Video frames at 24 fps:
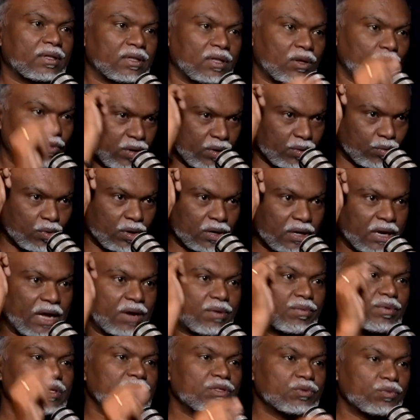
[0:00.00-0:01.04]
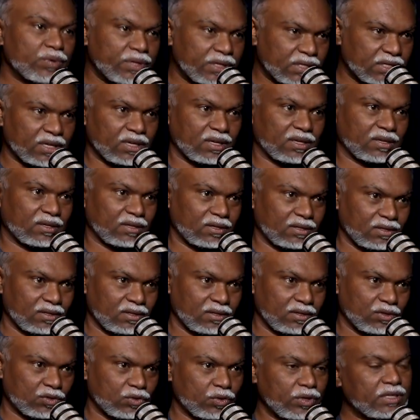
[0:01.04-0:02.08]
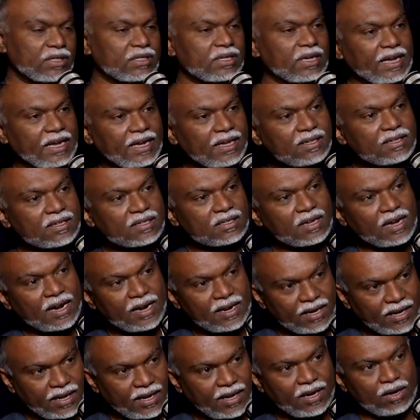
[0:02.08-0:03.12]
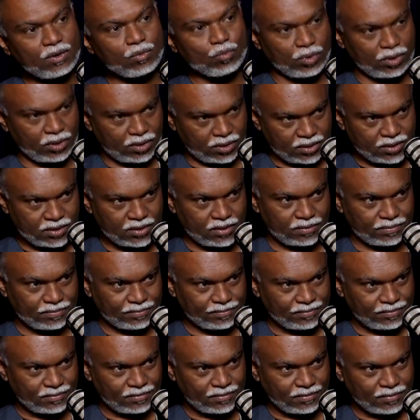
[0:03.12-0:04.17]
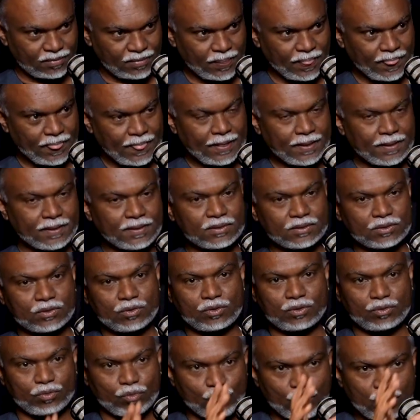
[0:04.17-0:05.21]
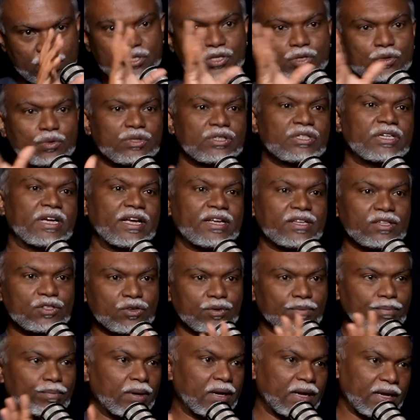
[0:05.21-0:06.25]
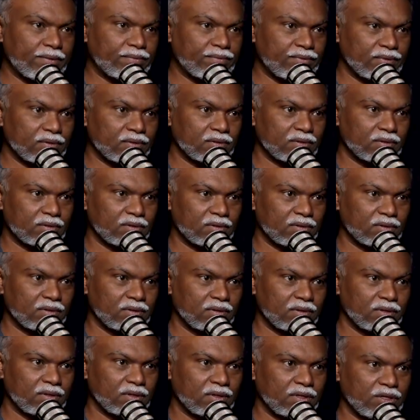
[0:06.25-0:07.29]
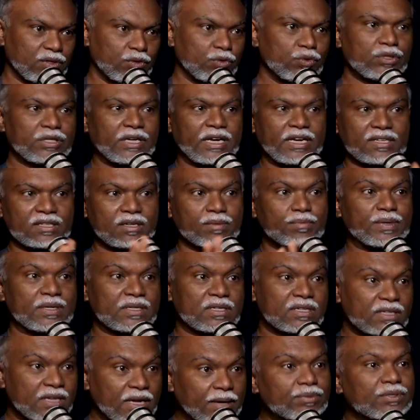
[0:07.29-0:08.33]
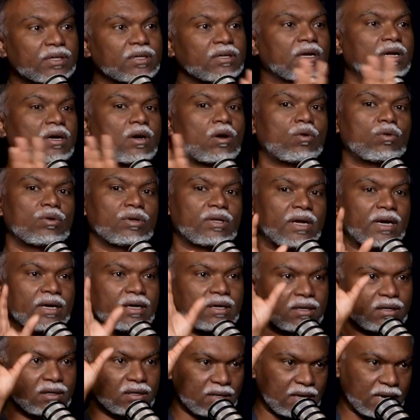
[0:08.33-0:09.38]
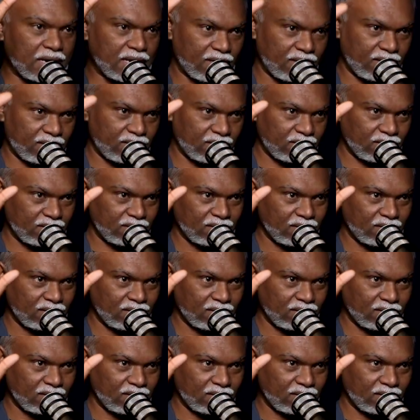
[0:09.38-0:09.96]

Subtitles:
the way what I was wishing. So it's an inside in work. So once you change your belief, you change the perception around that reality.